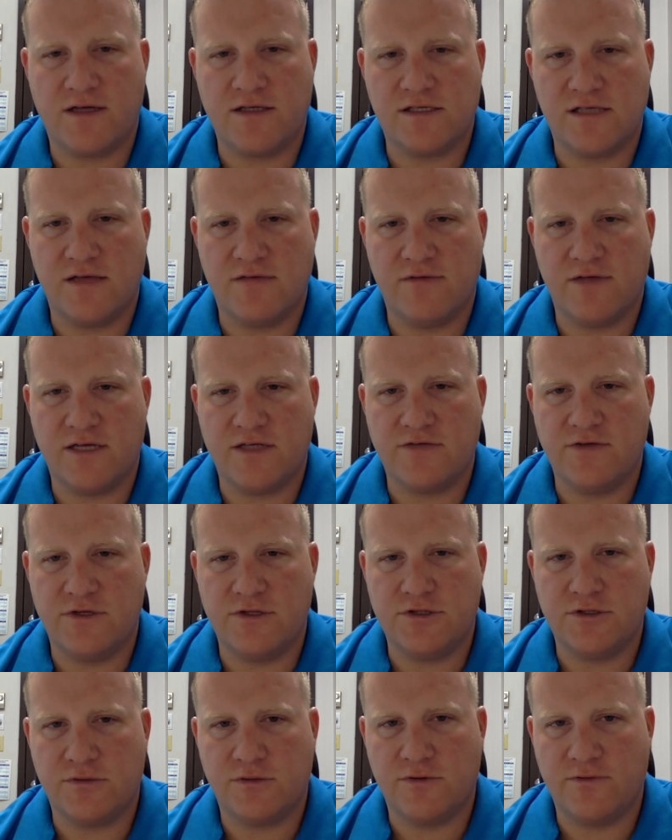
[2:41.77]
affect Slave
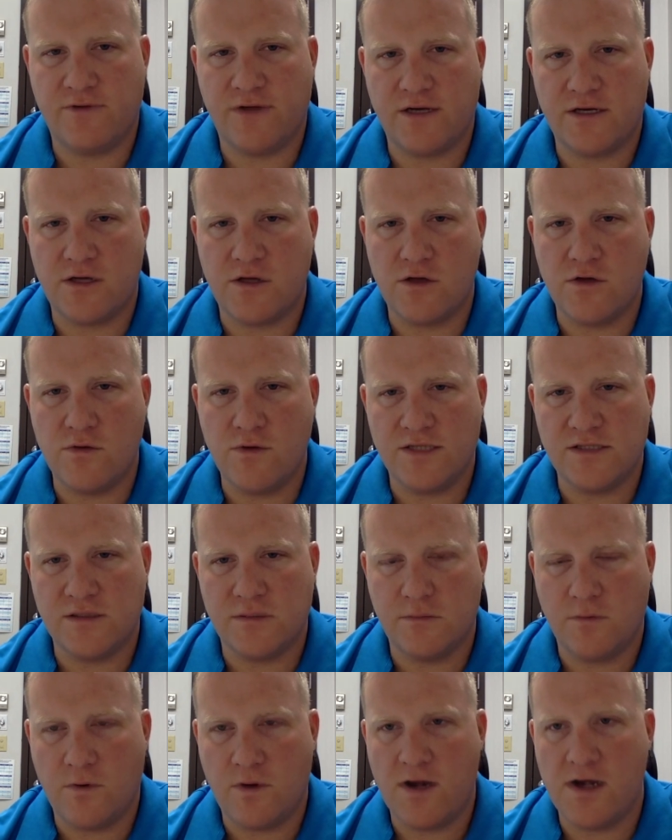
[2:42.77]
Lake's future. It will affect
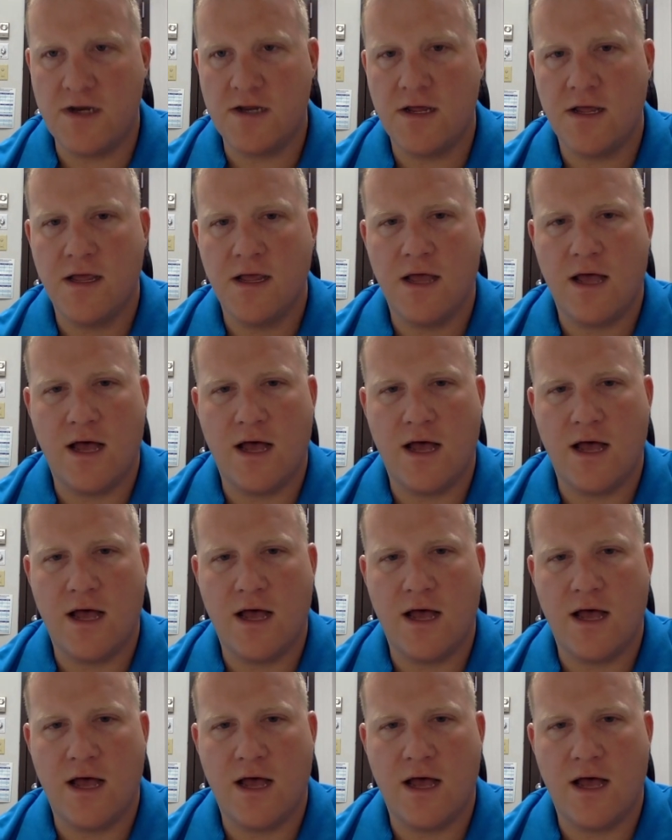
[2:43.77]
you at some point.